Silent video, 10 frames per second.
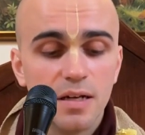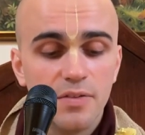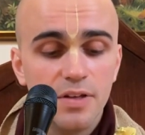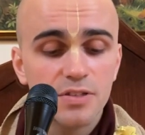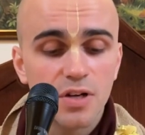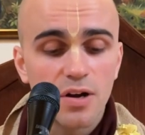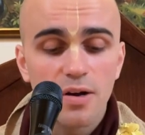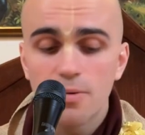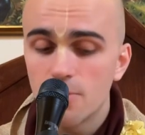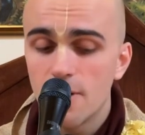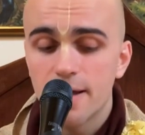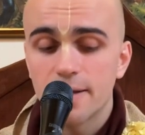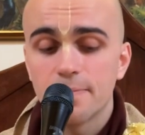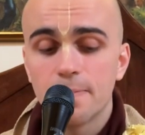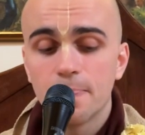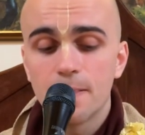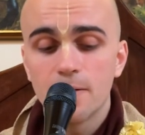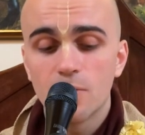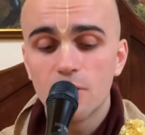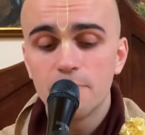These are: 1. The
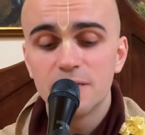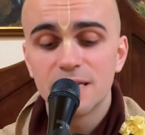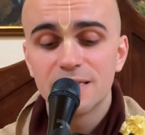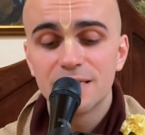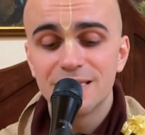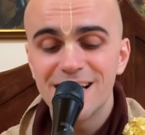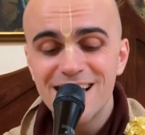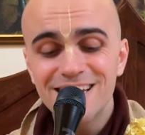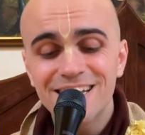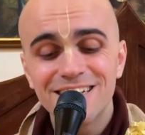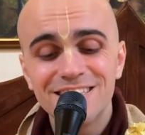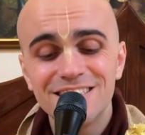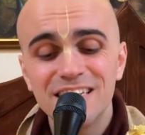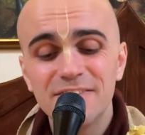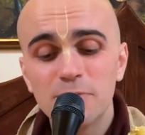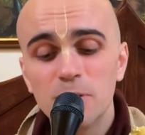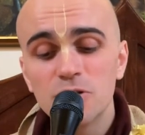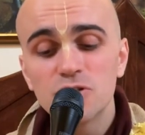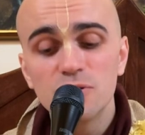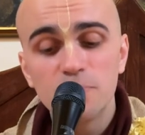Lord possesses
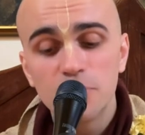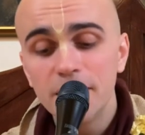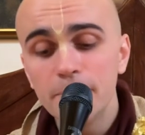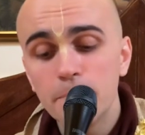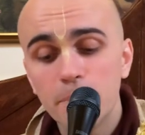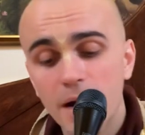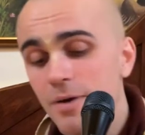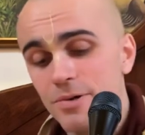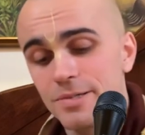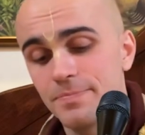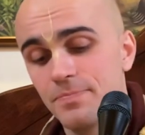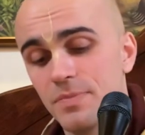inconceivable supreme power.